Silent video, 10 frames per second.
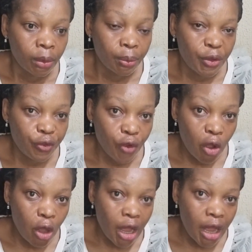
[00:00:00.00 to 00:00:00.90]

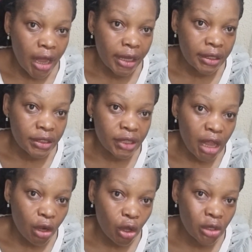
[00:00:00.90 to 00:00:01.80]
Before I
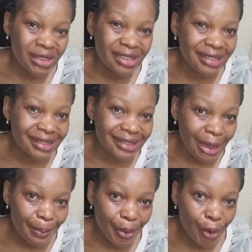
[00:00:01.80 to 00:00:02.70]
tell us the
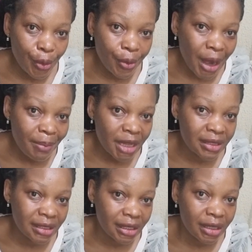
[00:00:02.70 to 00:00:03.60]
simple
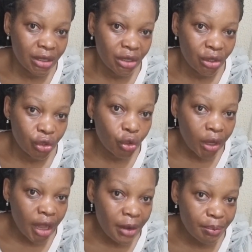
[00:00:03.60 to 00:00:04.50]
remedy you
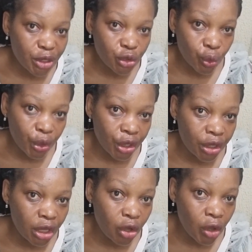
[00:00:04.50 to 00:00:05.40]
can be
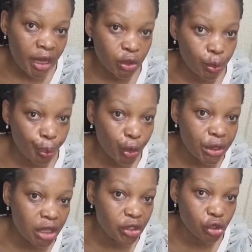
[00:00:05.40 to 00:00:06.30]
doing in order to
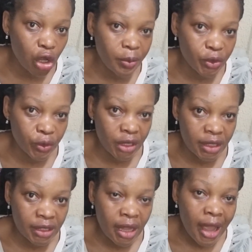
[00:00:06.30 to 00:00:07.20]
put a stop to
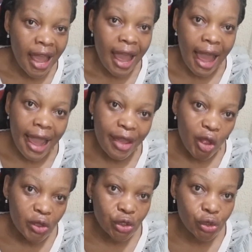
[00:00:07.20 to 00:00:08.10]
this. I
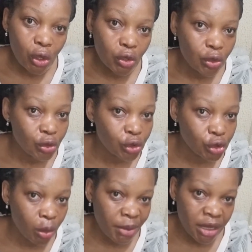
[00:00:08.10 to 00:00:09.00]
also,
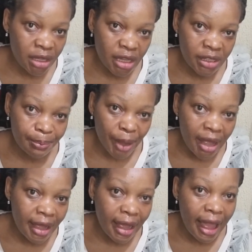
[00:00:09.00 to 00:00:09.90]
so many years
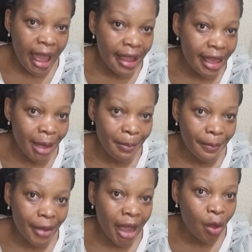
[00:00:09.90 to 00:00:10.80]
back,
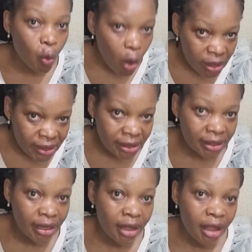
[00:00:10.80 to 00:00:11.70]
I
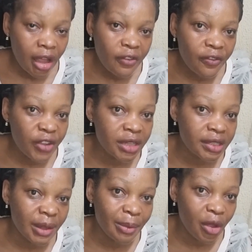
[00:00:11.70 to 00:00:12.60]
was a
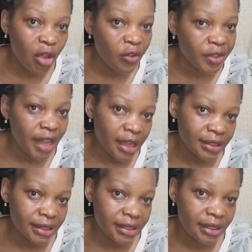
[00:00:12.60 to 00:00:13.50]
victim of that.